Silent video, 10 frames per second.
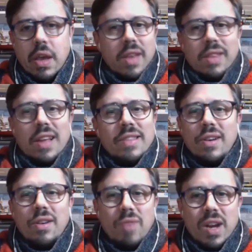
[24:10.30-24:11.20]
that's
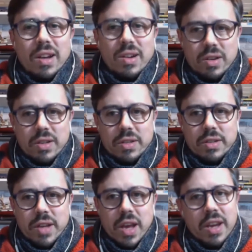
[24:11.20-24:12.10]
all well and good,
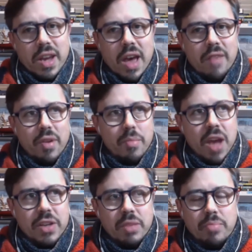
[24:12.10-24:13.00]
and you have your
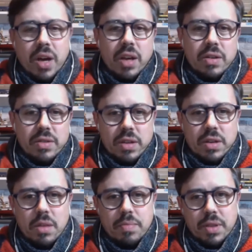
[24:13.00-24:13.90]
magic binder
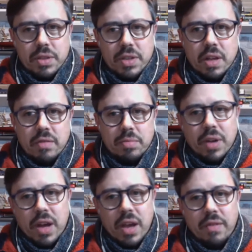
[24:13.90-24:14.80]
sitting up on the shelves,
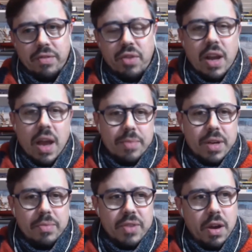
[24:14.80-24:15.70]
but I have 3
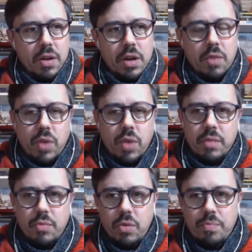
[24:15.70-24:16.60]
laptops there. Now, one of
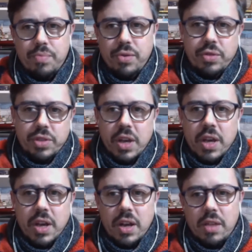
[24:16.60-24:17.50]
them won't boot,
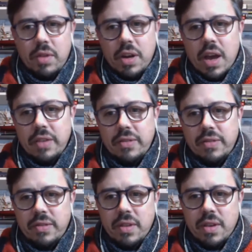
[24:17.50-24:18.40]
another one
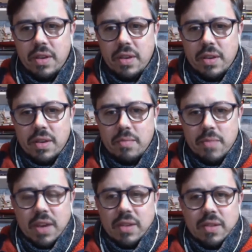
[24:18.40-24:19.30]
is
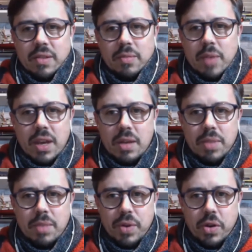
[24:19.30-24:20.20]
making a
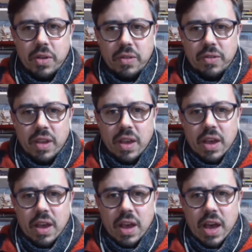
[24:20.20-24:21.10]
beeping noise,
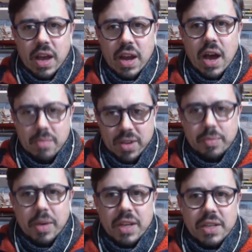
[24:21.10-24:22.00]
and I'm
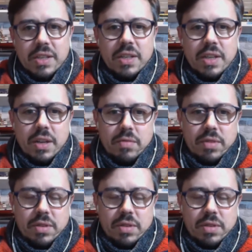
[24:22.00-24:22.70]
expected to deal with it.